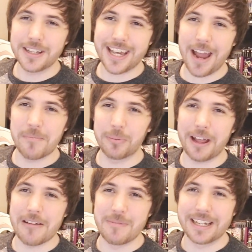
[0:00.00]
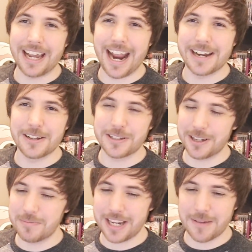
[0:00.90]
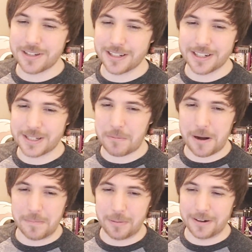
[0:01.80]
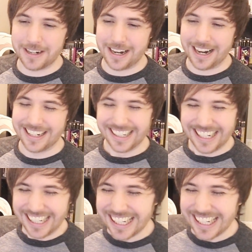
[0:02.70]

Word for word: You can't blame me, can you? Sometimes I just wanna put it in.